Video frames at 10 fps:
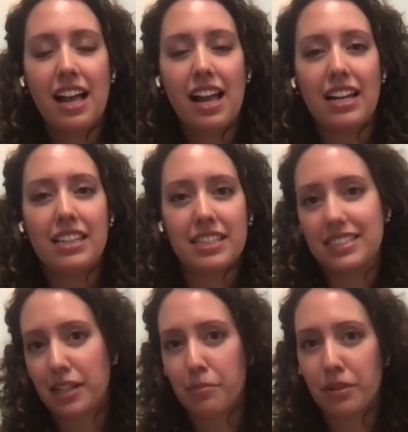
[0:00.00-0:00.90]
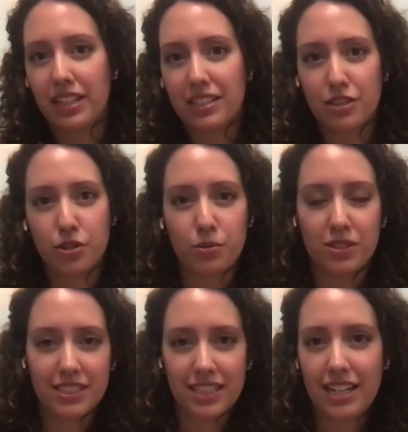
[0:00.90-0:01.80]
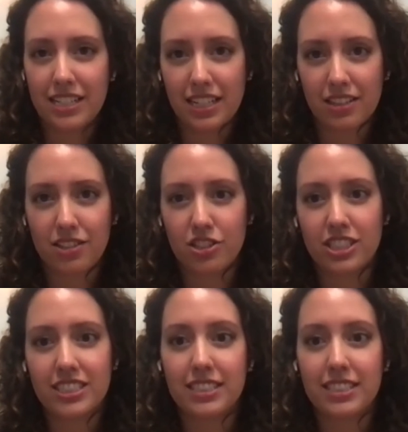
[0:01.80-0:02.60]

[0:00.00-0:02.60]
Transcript: and this company has 2 design technologists,